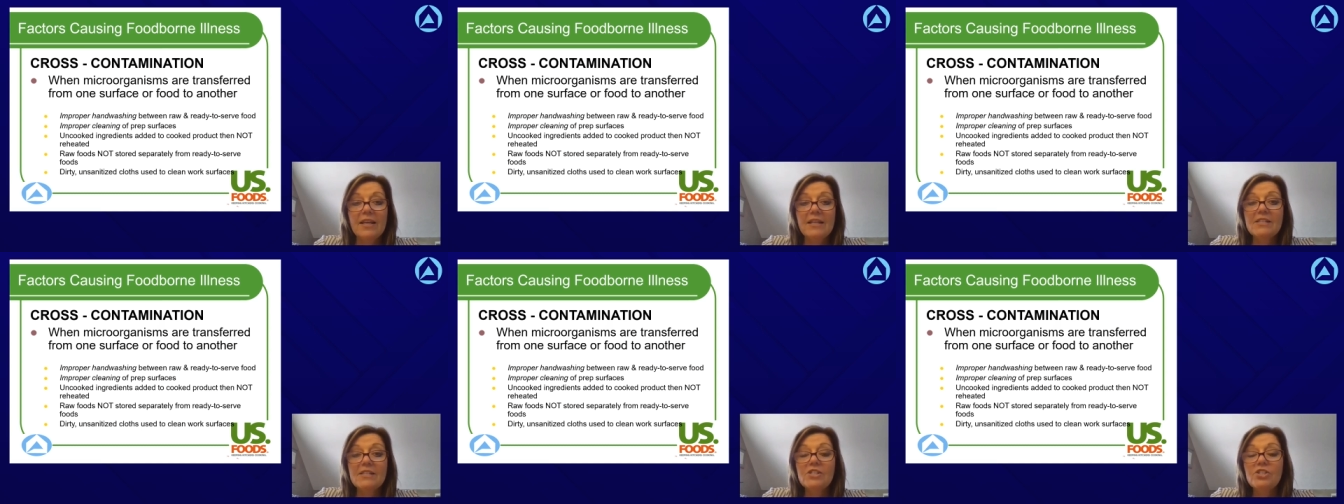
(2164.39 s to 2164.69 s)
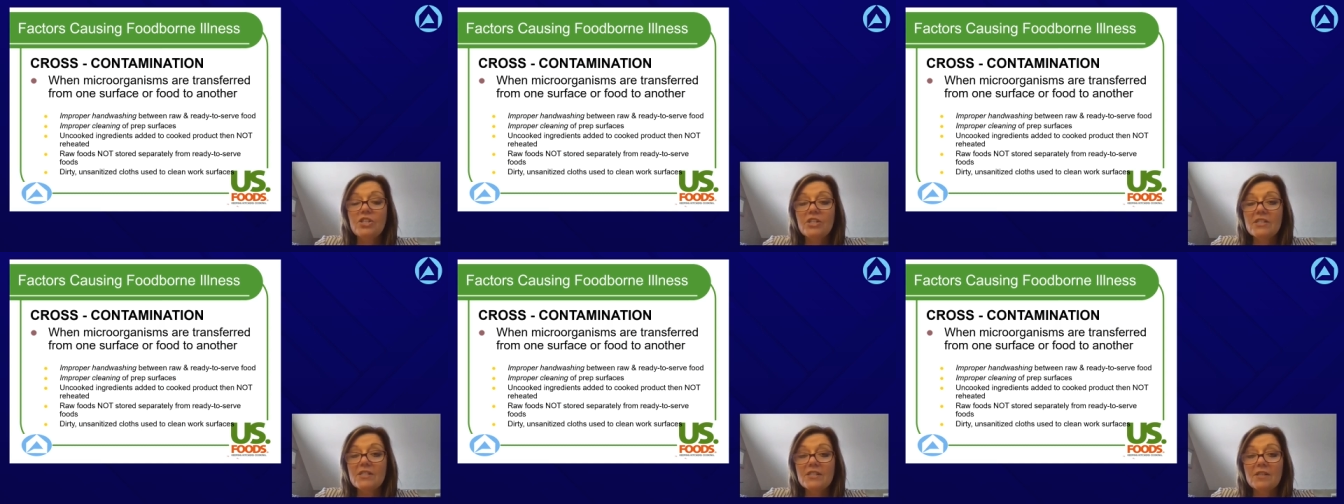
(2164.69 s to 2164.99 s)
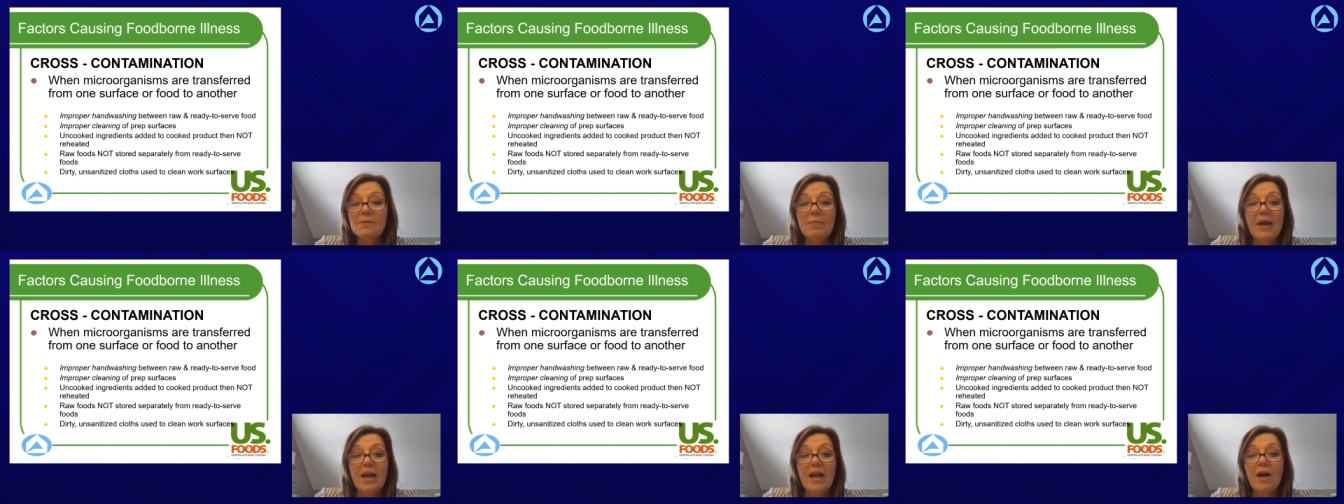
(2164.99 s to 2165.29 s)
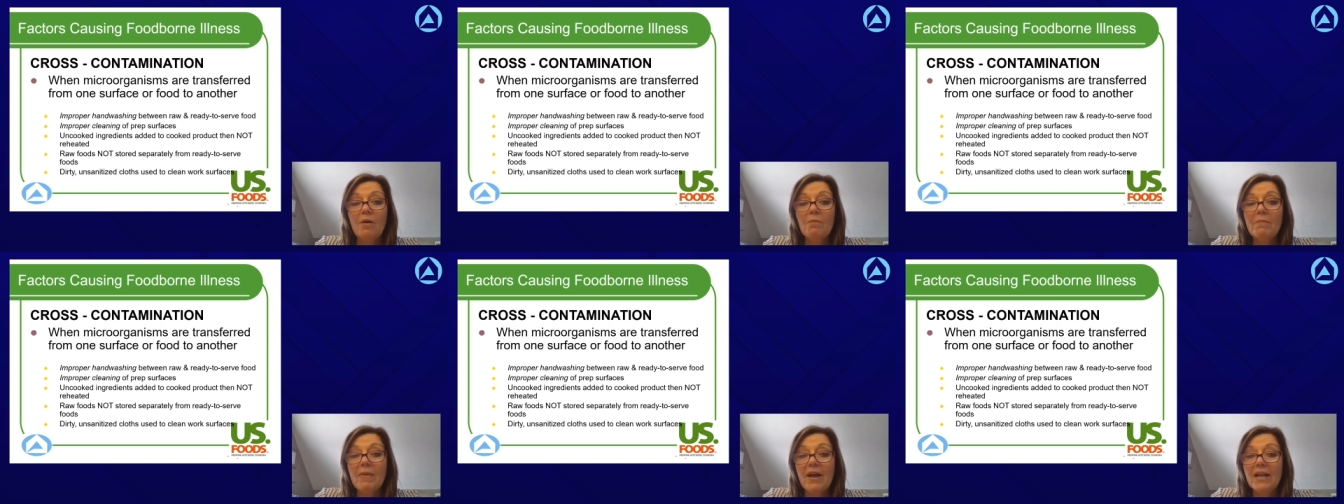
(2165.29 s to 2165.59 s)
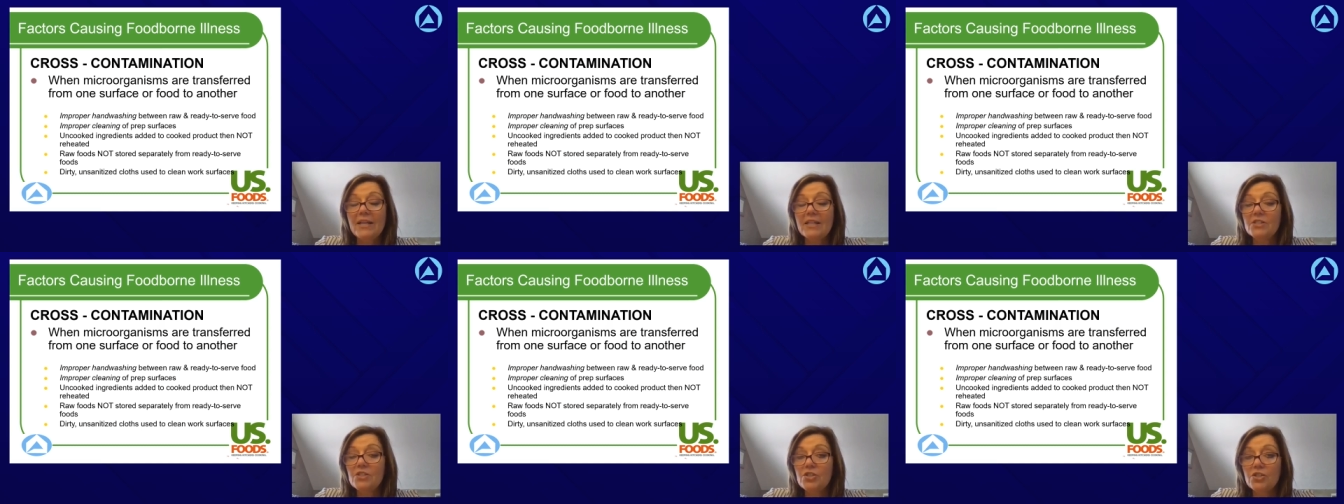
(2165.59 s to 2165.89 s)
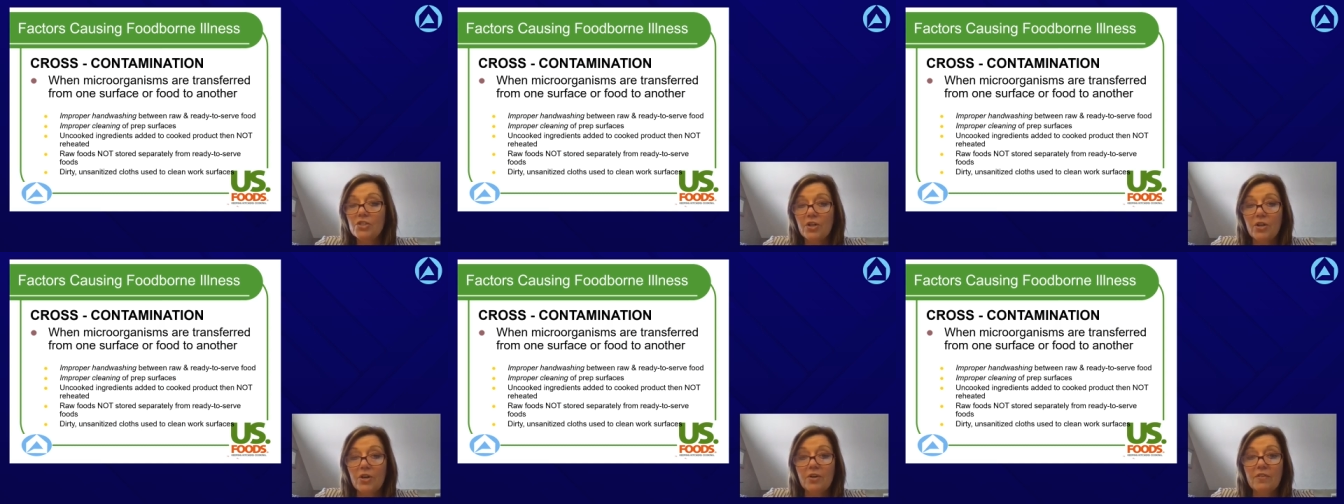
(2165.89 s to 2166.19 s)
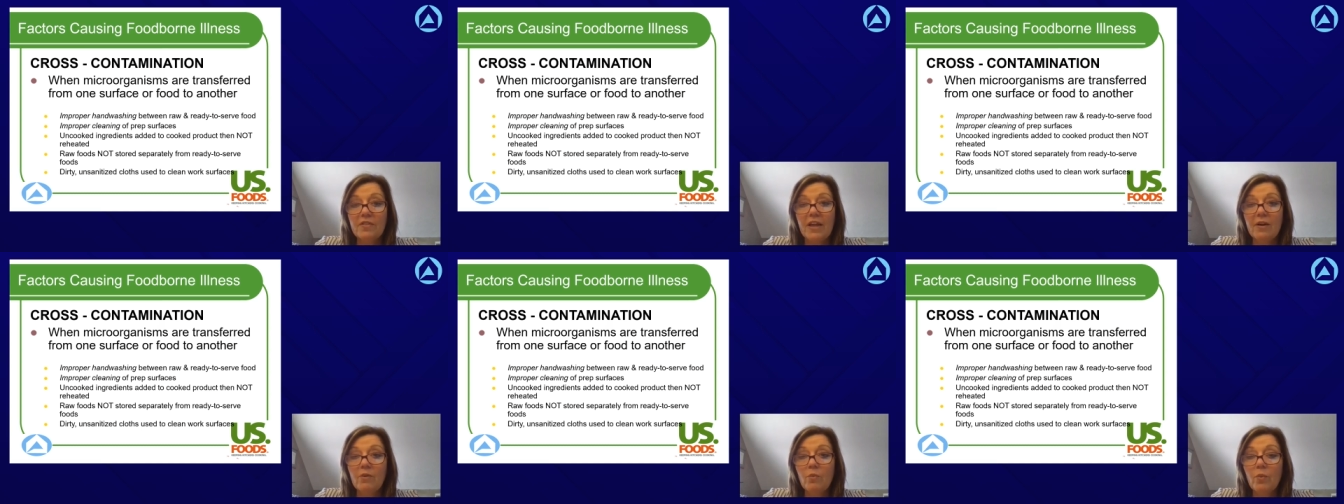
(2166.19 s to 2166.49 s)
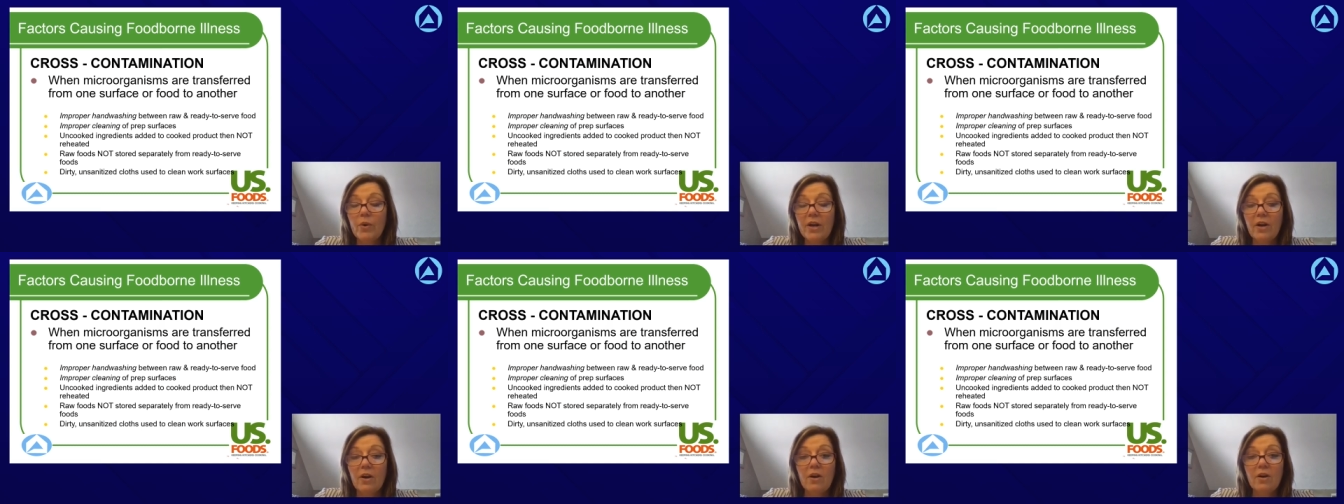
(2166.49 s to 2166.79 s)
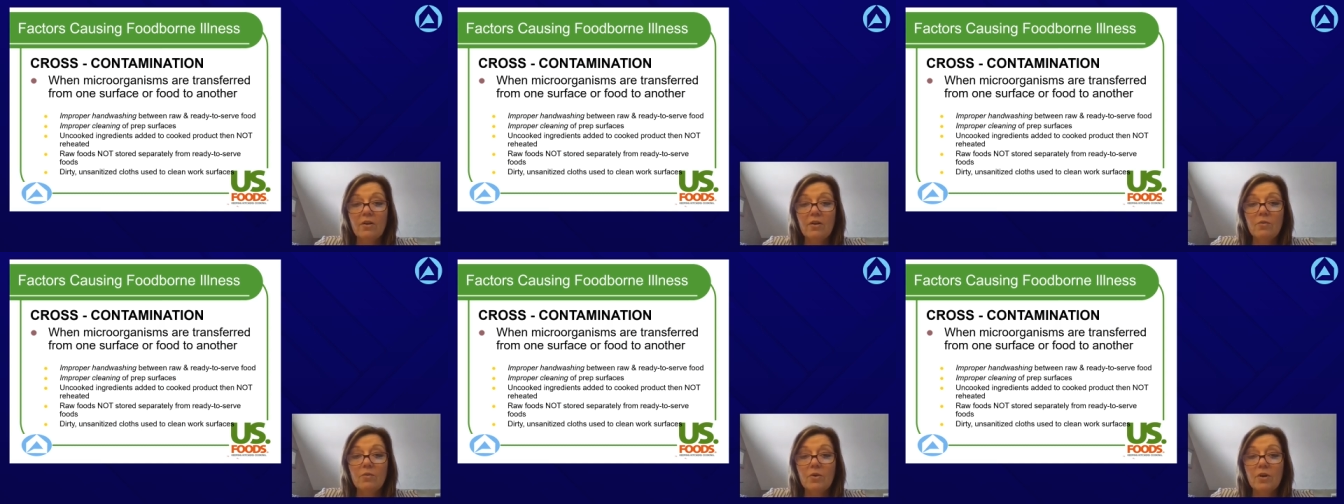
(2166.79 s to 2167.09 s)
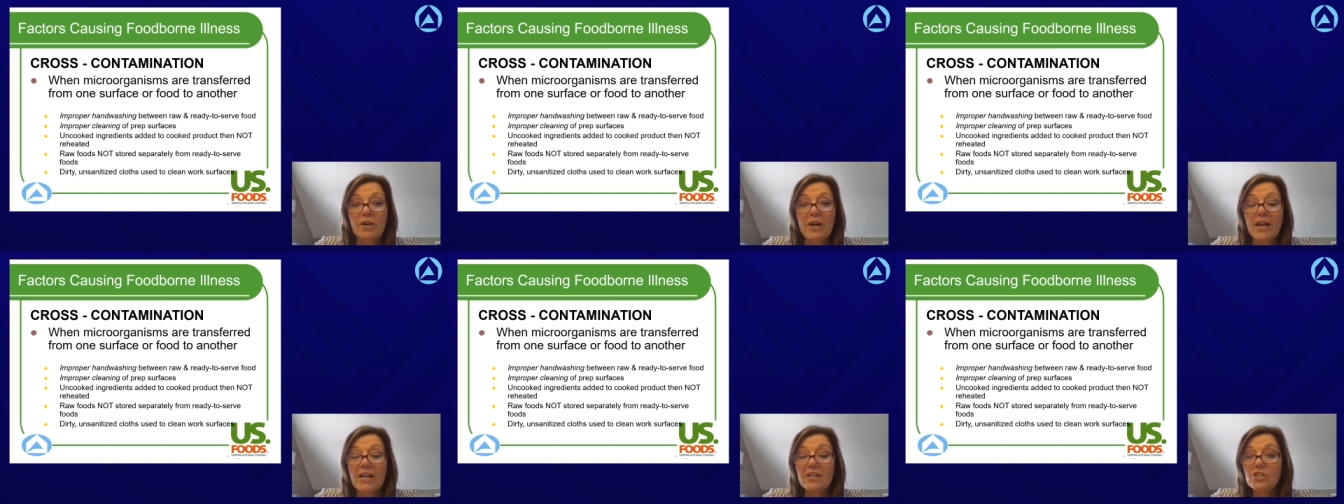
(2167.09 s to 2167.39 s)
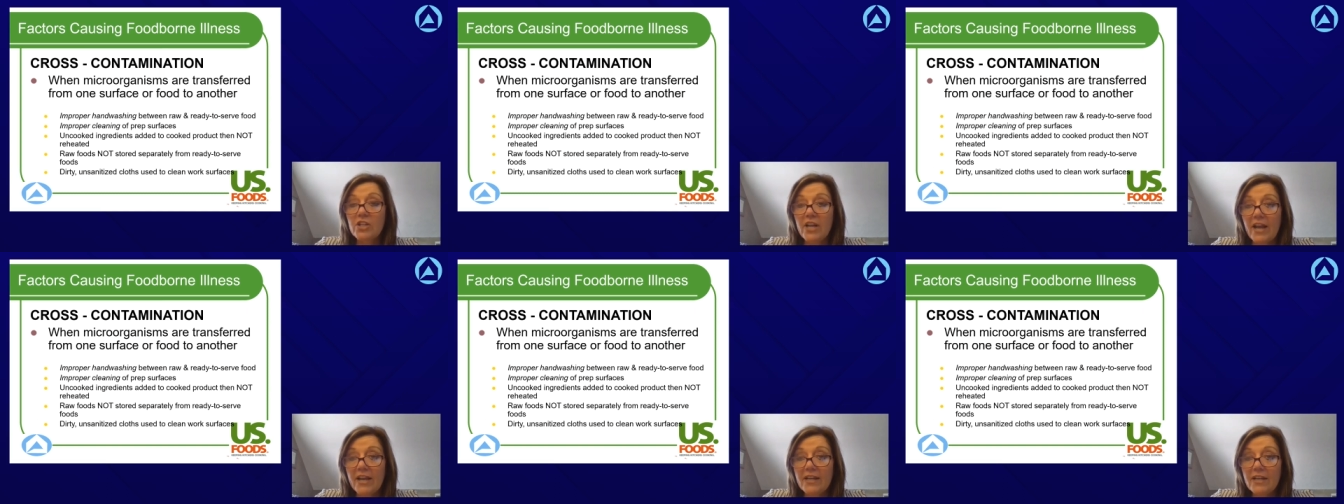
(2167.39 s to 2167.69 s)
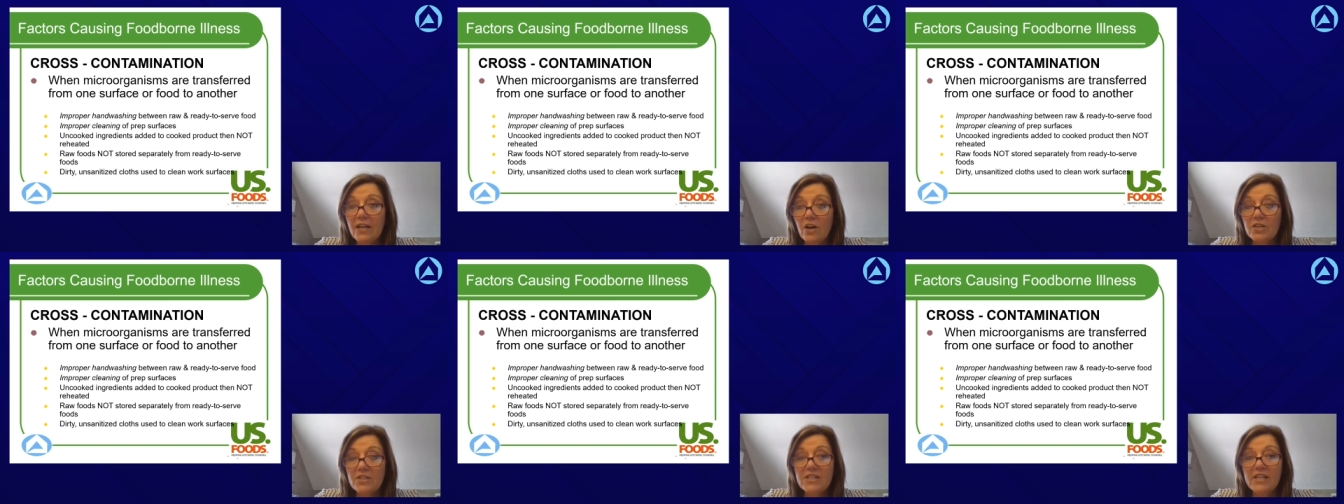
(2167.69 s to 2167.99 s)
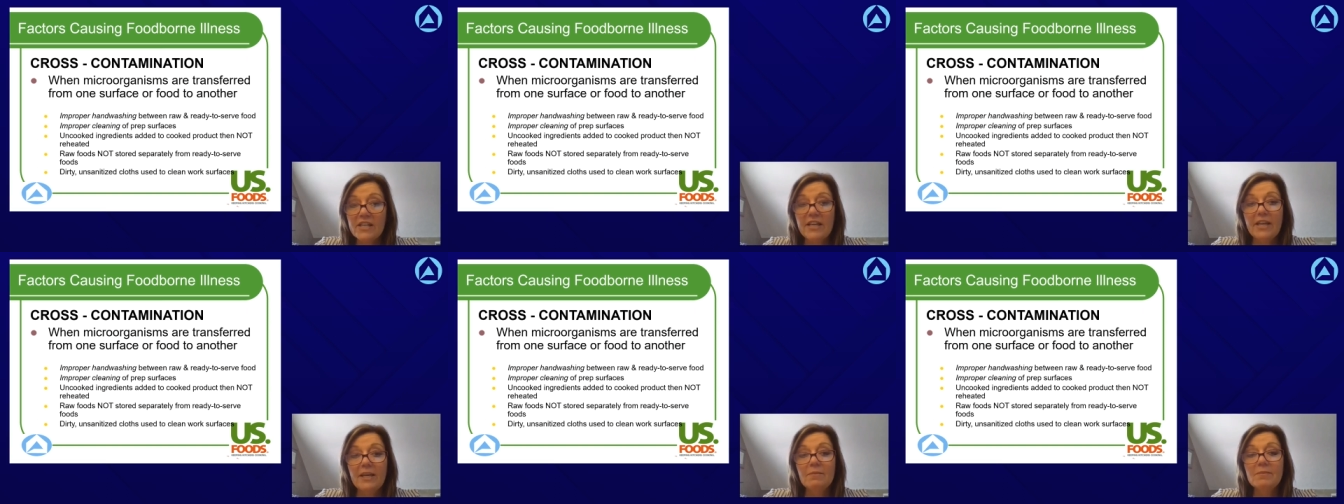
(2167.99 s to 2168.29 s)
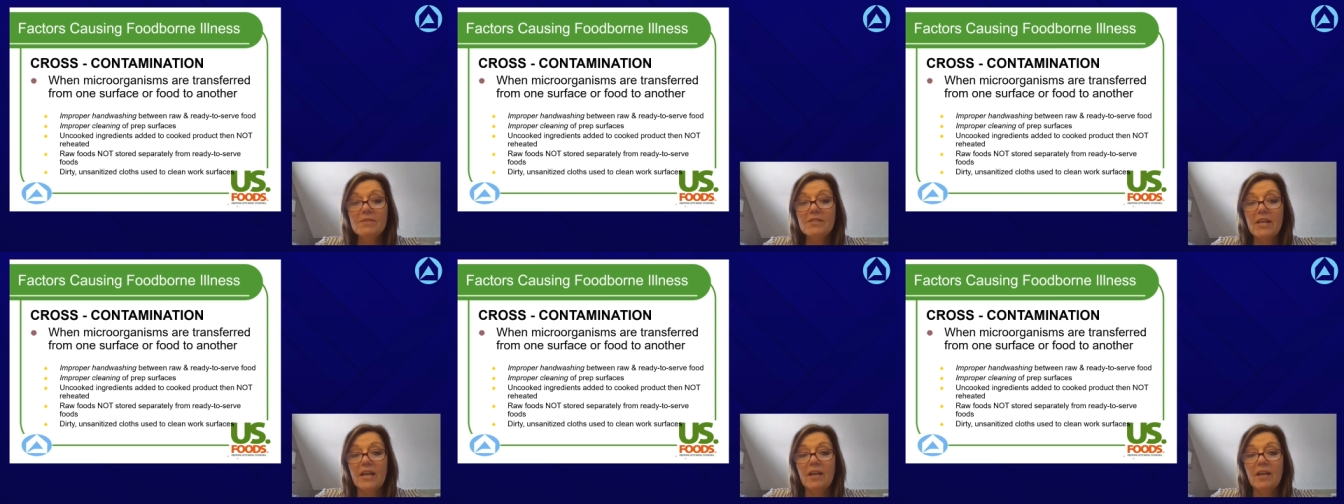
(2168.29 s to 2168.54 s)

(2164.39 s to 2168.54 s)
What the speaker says: it's just about making sure that we're educating our teams